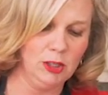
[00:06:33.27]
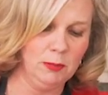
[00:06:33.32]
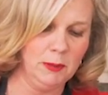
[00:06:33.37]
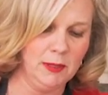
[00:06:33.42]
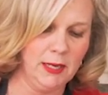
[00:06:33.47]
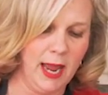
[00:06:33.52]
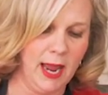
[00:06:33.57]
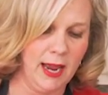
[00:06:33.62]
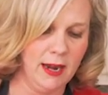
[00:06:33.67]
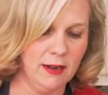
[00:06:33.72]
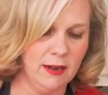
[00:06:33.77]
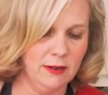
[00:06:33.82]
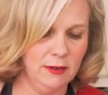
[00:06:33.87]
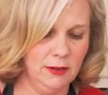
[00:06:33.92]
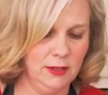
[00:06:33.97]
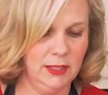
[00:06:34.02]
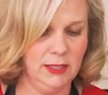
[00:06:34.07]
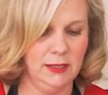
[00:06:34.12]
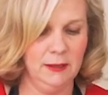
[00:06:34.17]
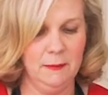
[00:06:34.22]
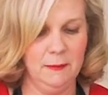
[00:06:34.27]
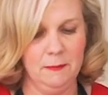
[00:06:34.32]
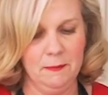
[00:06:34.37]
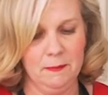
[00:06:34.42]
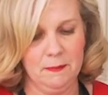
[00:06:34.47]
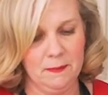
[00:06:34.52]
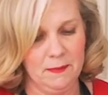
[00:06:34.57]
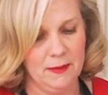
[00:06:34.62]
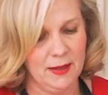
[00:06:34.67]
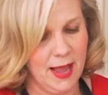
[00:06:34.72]
potatoes
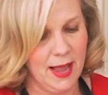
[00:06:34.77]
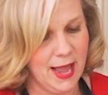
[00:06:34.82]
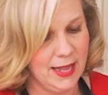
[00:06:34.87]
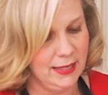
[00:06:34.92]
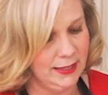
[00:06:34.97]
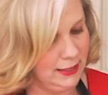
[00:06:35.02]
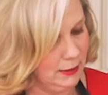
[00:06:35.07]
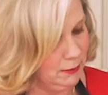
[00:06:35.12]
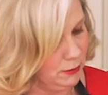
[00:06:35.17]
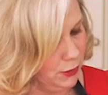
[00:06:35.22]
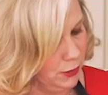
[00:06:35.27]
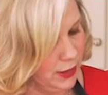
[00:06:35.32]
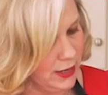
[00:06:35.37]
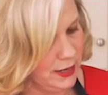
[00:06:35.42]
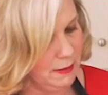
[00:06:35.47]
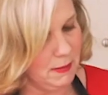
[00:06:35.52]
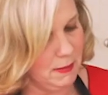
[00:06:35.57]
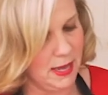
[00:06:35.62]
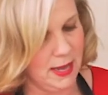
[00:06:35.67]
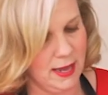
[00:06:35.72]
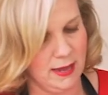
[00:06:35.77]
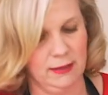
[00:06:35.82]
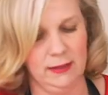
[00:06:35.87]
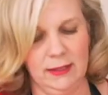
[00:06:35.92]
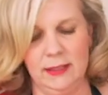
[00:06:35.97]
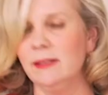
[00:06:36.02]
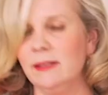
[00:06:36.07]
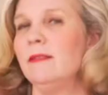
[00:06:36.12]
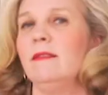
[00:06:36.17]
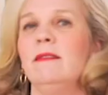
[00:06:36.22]
and some green
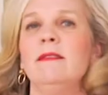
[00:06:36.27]
beans.